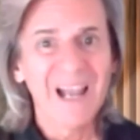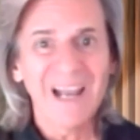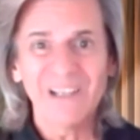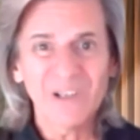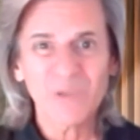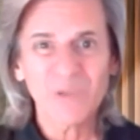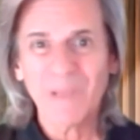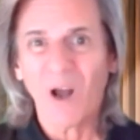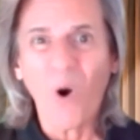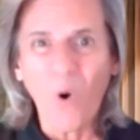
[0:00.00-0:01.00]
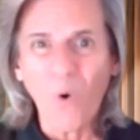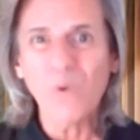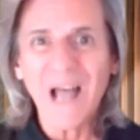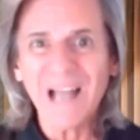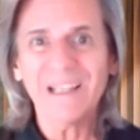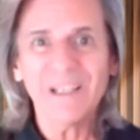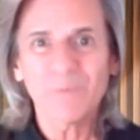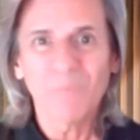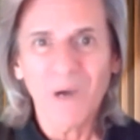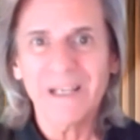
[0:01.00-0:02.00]
and you're going to spend a whole lot
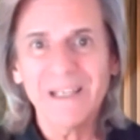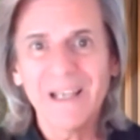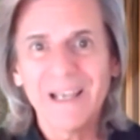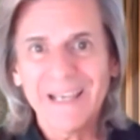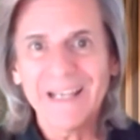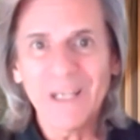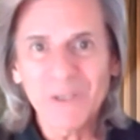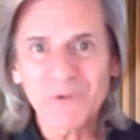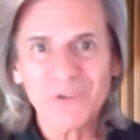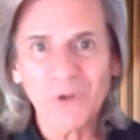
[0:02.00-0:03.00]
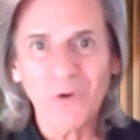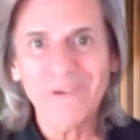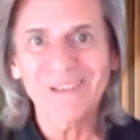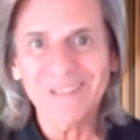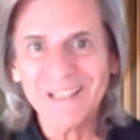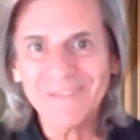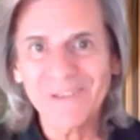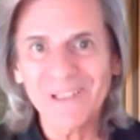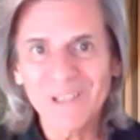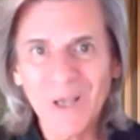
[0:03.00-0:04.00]
less money in interest over the life
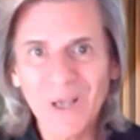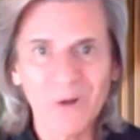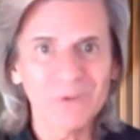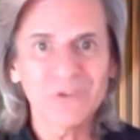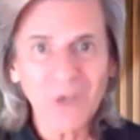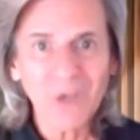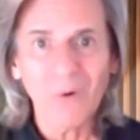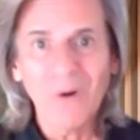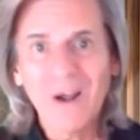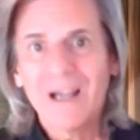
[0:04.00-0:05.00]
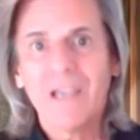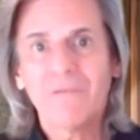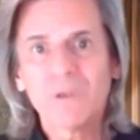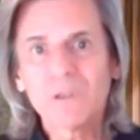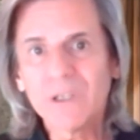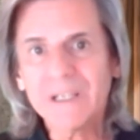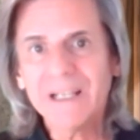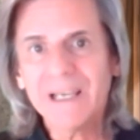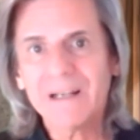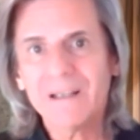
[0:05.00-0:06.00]
of the loan. So if you're looking
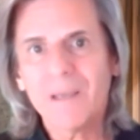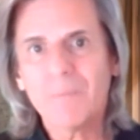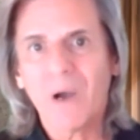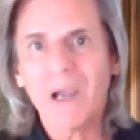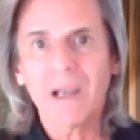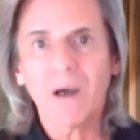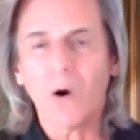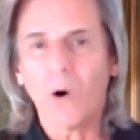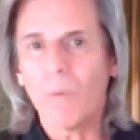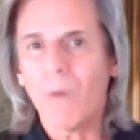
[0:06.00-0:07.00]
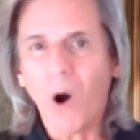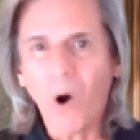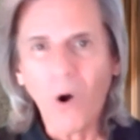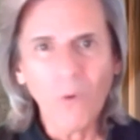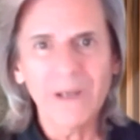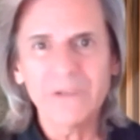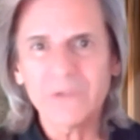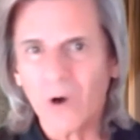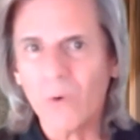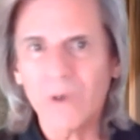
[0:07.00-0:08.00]
at buying a home, always
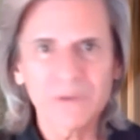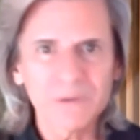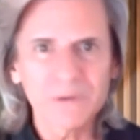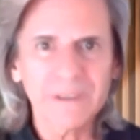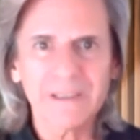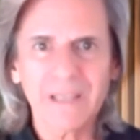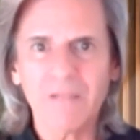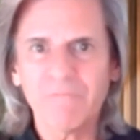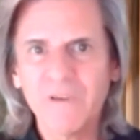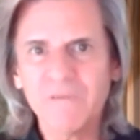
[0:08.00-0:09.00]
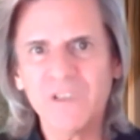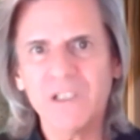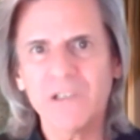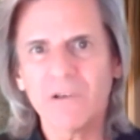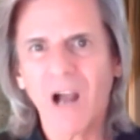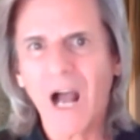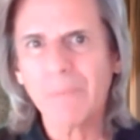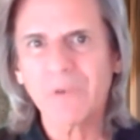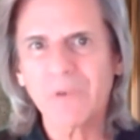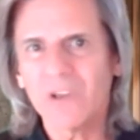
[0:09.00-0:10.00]
look at that 15-year
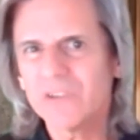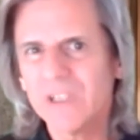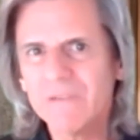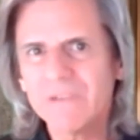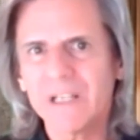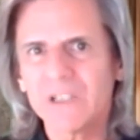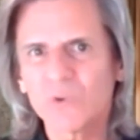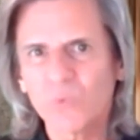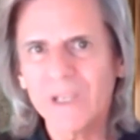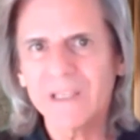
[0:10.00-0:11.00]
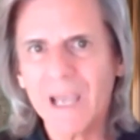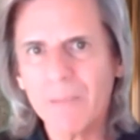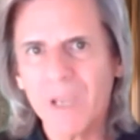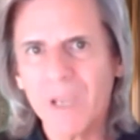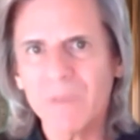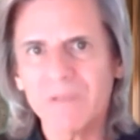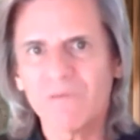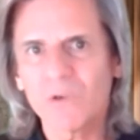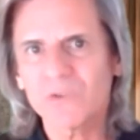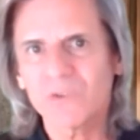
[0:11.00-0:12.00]
option and see if you can swing that payment
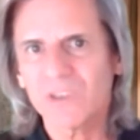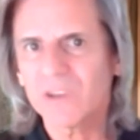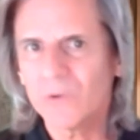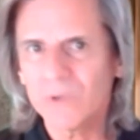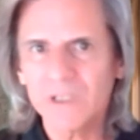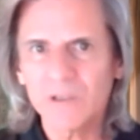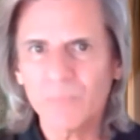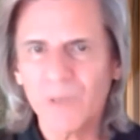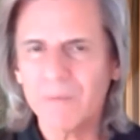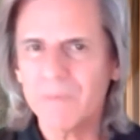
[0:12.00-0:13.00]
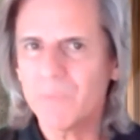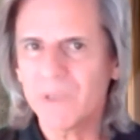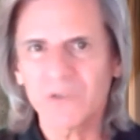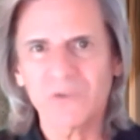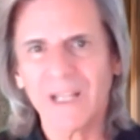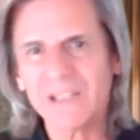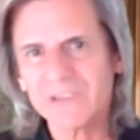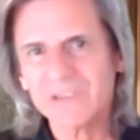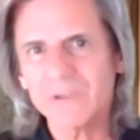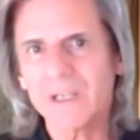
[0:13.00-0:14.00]
versus the 30-year payment, because that's
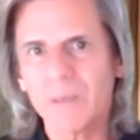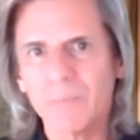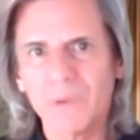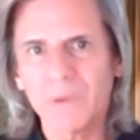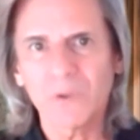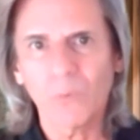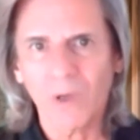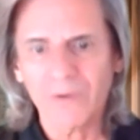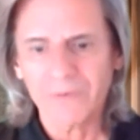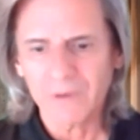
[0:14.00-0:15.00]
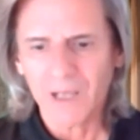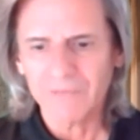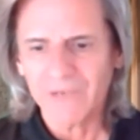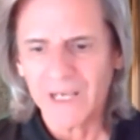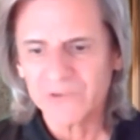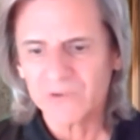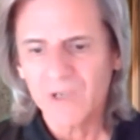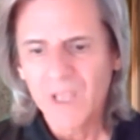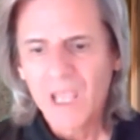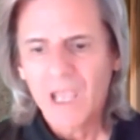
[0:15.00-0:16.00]
how you're going to build your wealth a lot
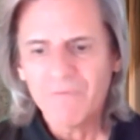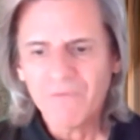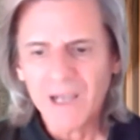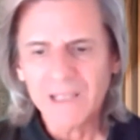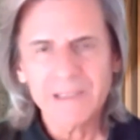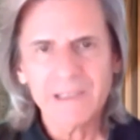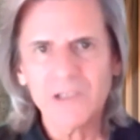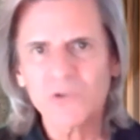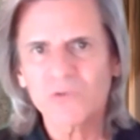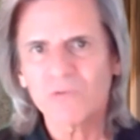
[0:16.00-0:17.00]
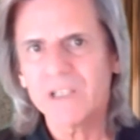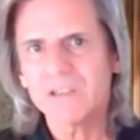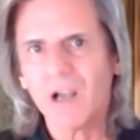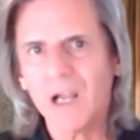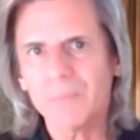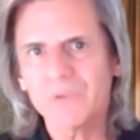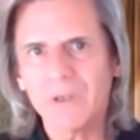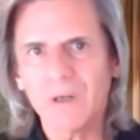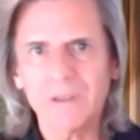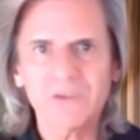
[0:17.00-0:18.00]
faster. And finally, the interest rate types.
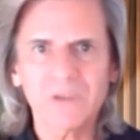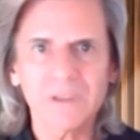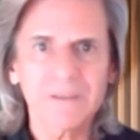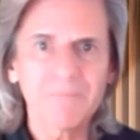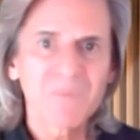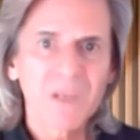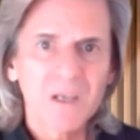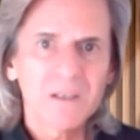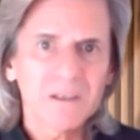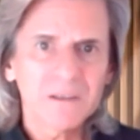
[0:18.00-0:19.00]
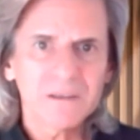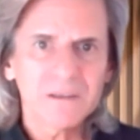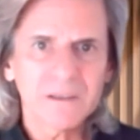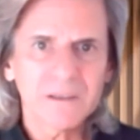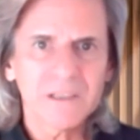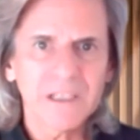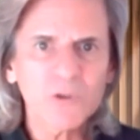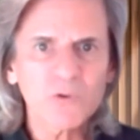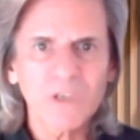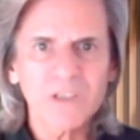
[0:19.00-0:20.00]
It's like the
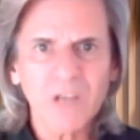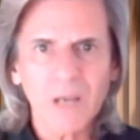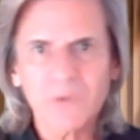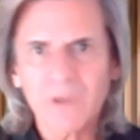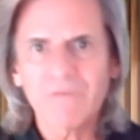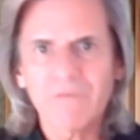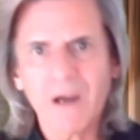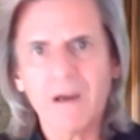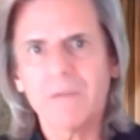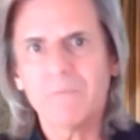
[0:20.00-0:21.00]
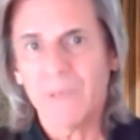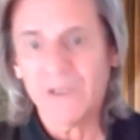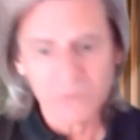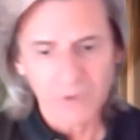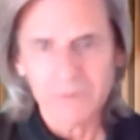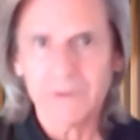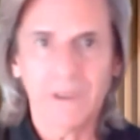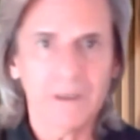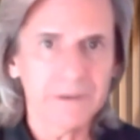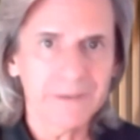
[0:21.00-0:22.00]
interest rate type is going to vary based on,
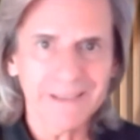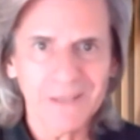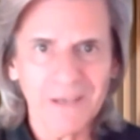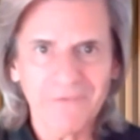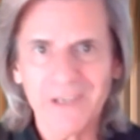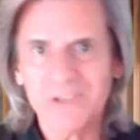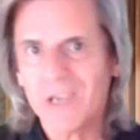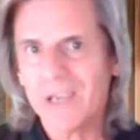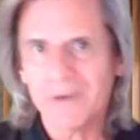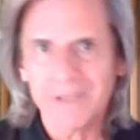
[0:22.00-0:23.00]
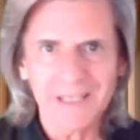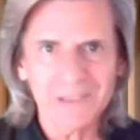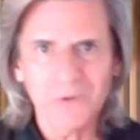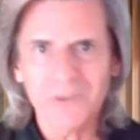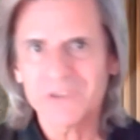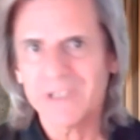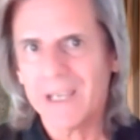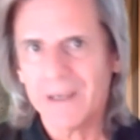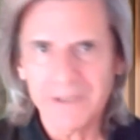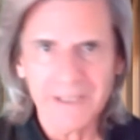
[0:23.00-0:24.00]
are you getting FHA, are you getting
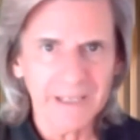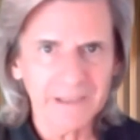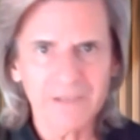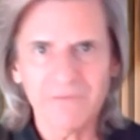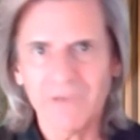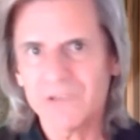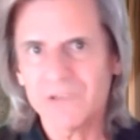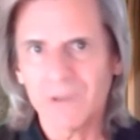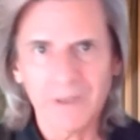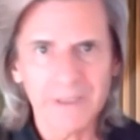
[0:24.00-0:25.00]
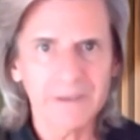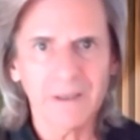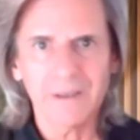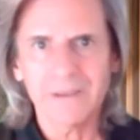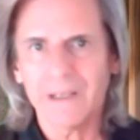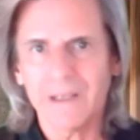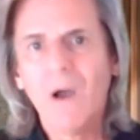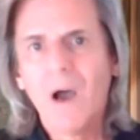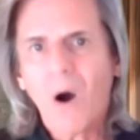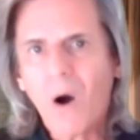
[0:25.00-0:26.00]
USDA, are you getting conventional,
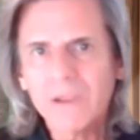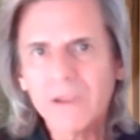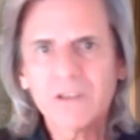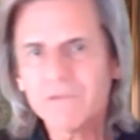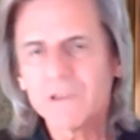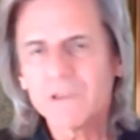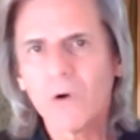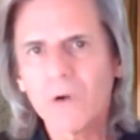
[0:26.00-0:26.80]
all these different loan